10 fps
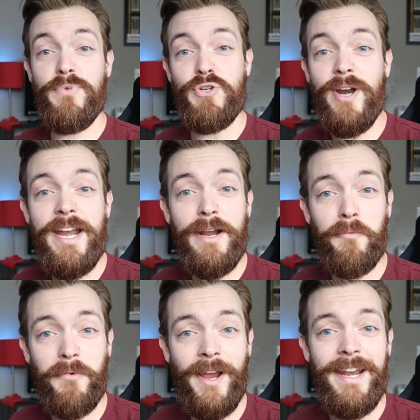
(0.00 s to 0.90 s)
training
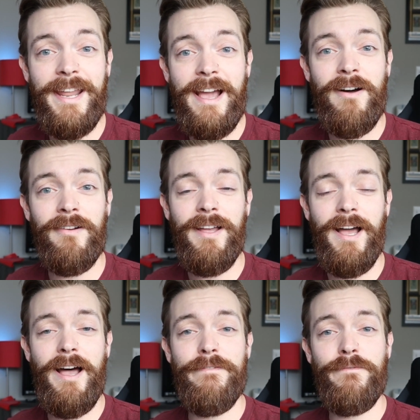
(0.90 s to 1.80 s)
right now
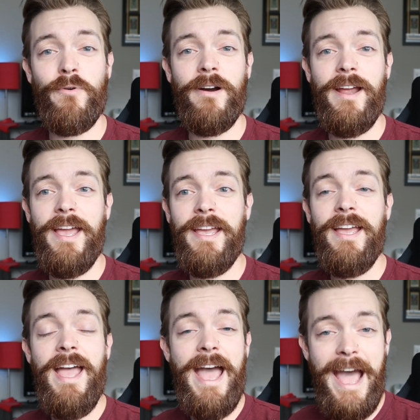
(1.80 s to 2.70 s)
for a
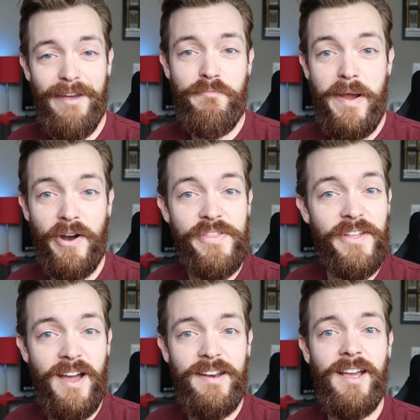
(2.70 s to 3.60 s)
half
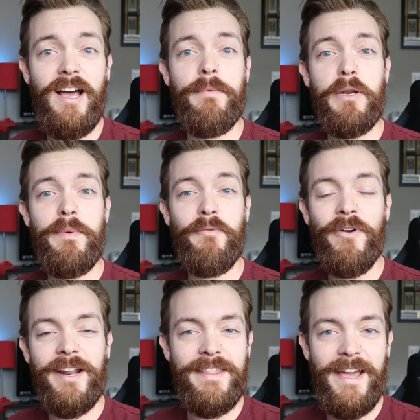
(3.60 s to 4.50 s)
marathon. I'm going to be
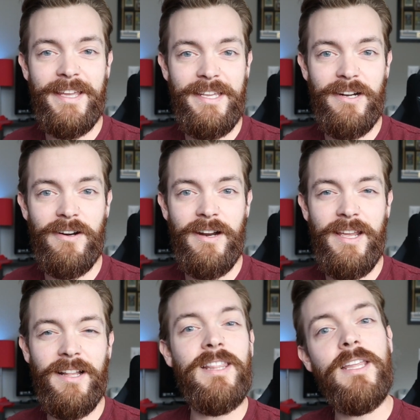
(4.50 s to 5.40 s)
running that here
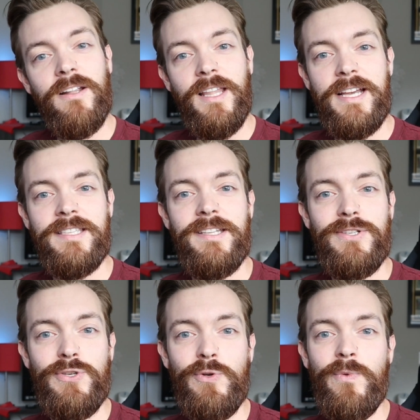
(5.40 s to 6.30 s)
in a little less than
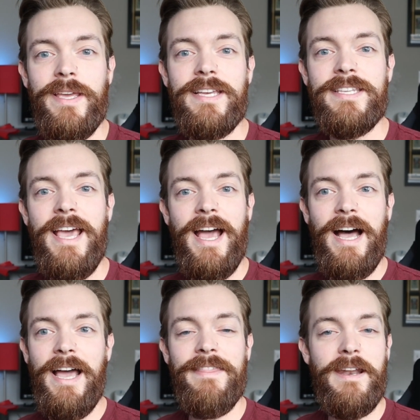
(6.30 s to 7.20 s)
2 weeks.
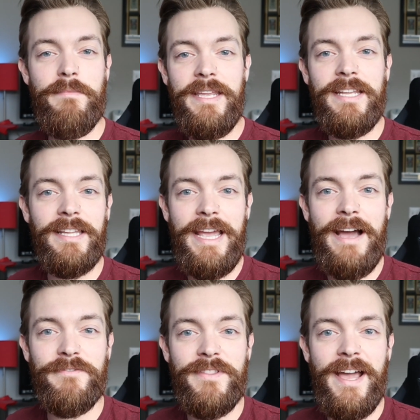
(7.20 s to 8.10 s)
And then immediately
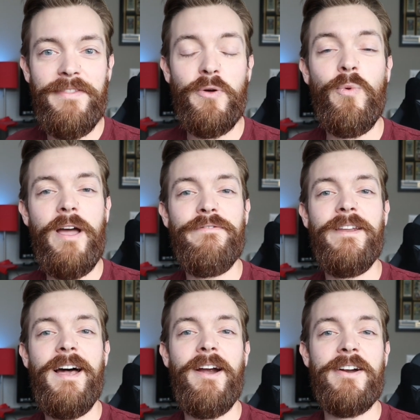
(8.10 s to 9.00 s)
after that, the wife
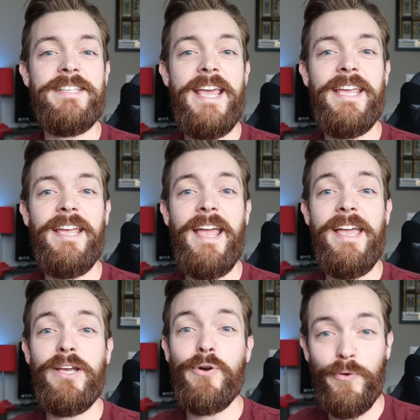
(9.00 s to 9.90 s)
and I are taking
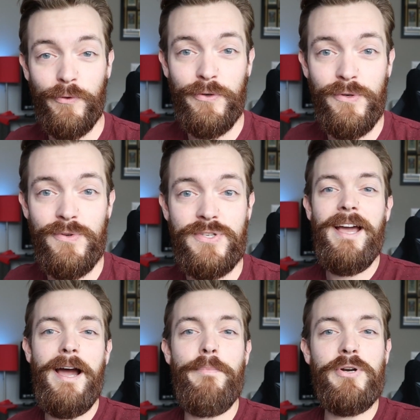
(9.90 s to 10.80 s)
a cruise.
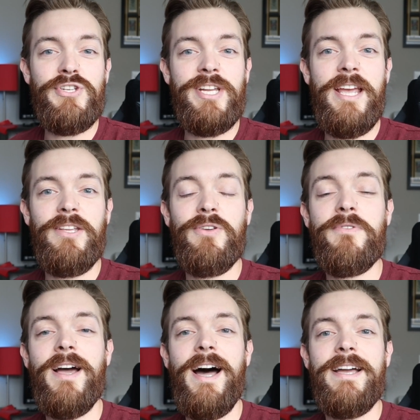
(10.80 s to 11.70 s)
I appreciate you
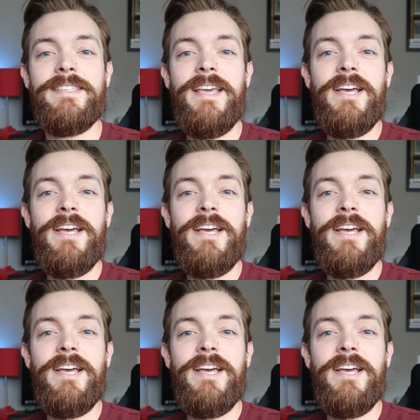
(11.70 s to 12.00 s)
guys